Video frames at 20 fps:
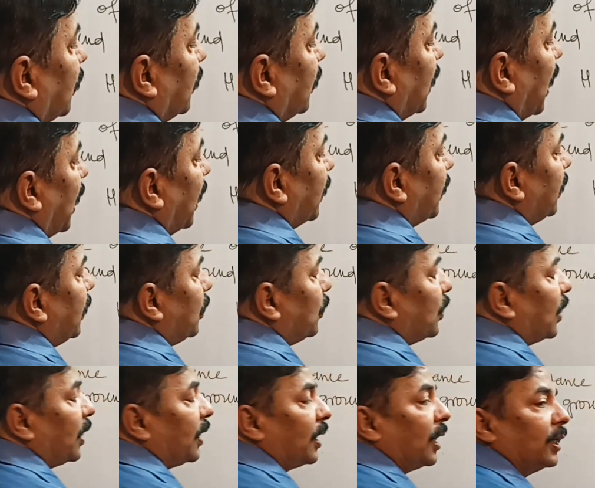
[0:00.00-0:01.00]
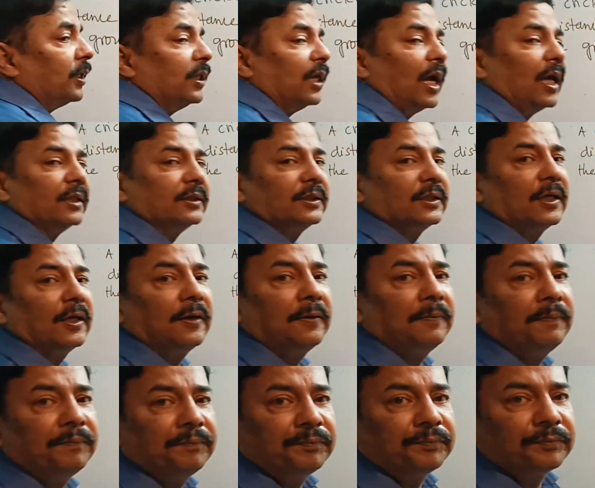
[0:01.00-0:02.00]
Directly you can get the answer.
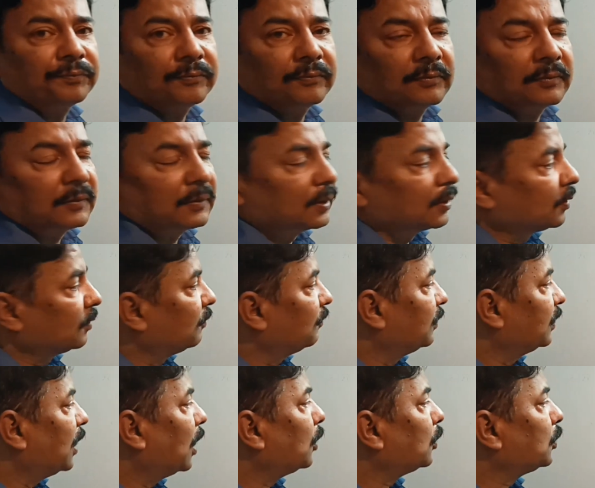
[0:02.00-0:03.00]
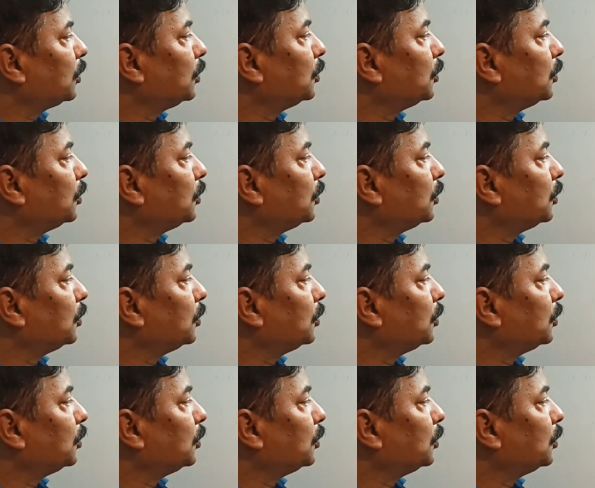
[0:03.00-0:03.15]
Without